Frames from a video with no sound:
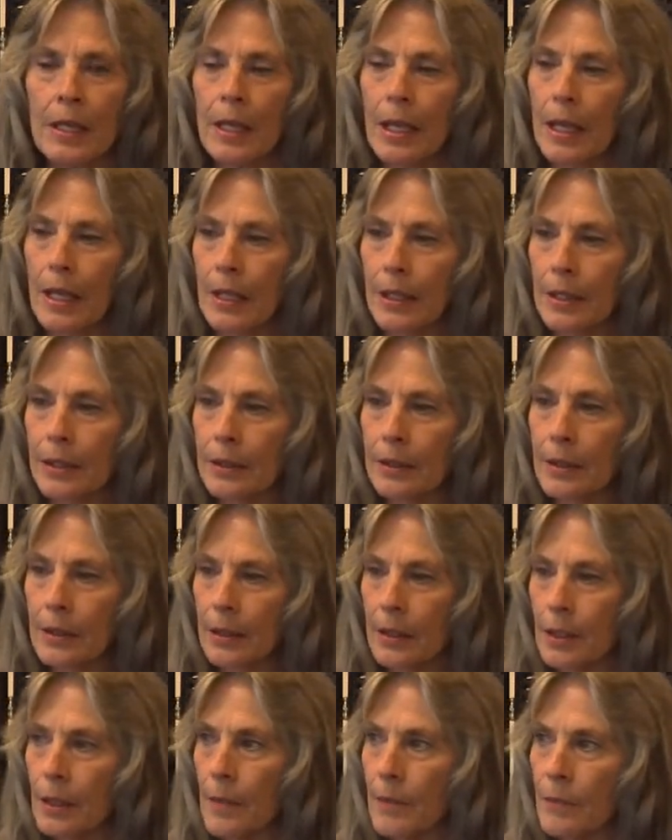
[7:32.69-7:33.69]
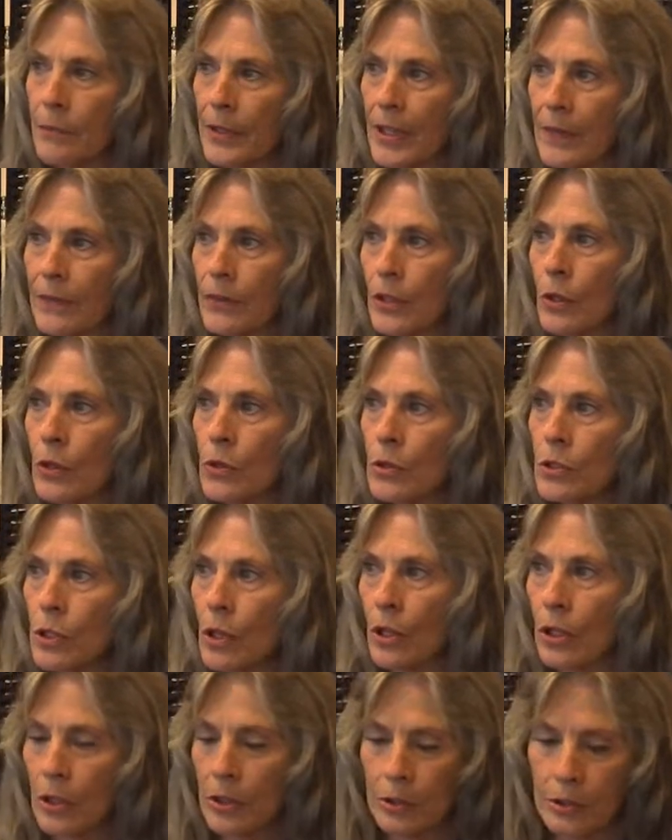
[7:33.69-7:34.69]
And if those
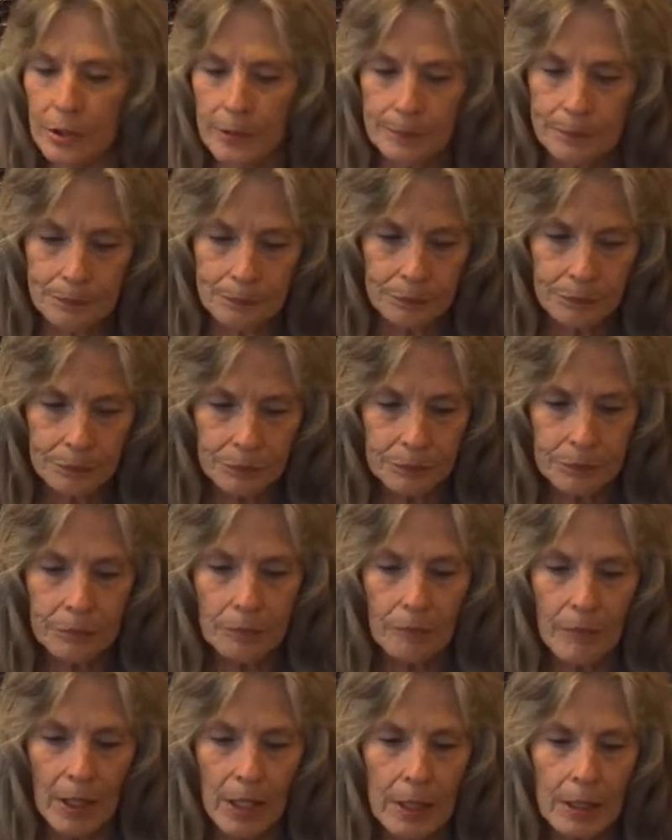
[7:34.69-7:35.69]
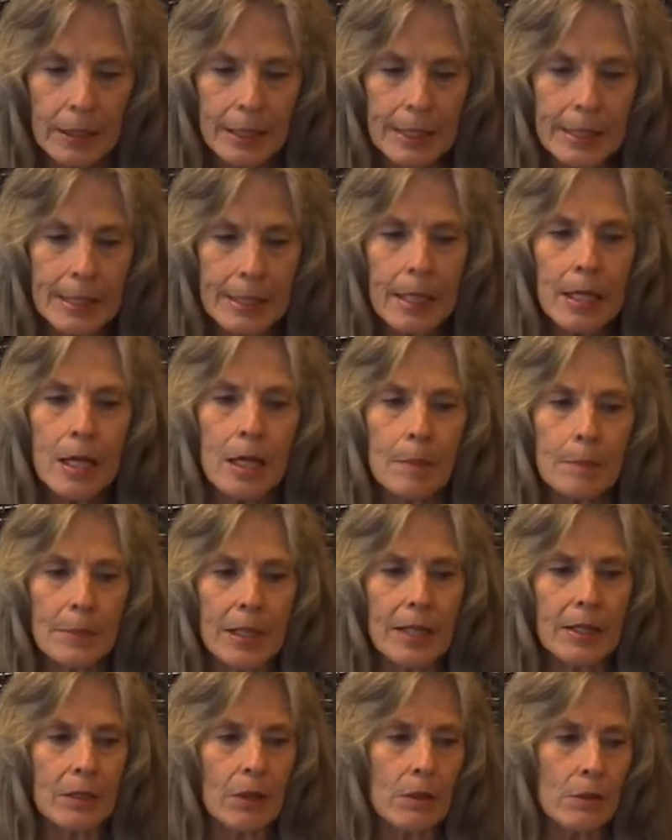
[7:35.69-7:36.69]
aren't cleaned up,
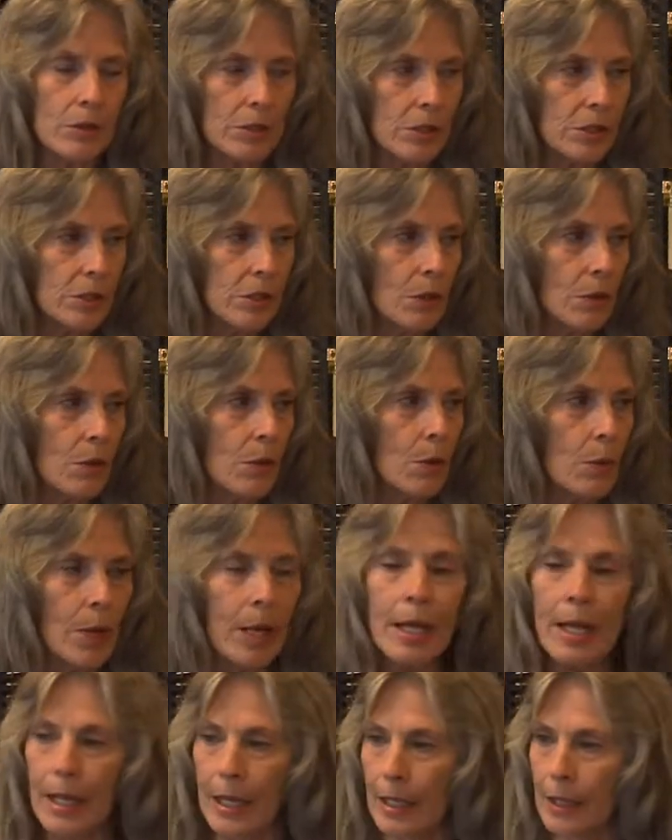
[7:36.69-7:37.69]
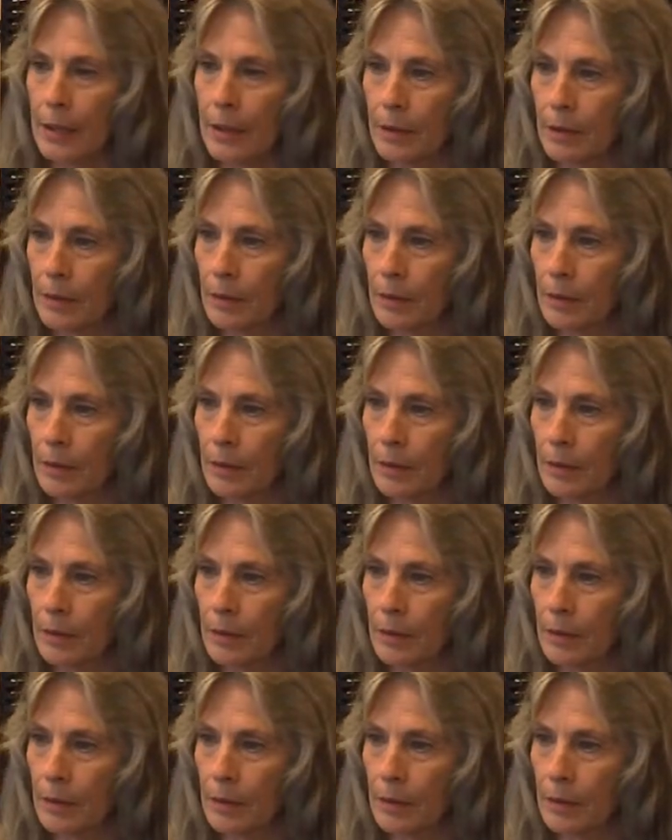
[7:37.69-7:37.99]
they don't just go away.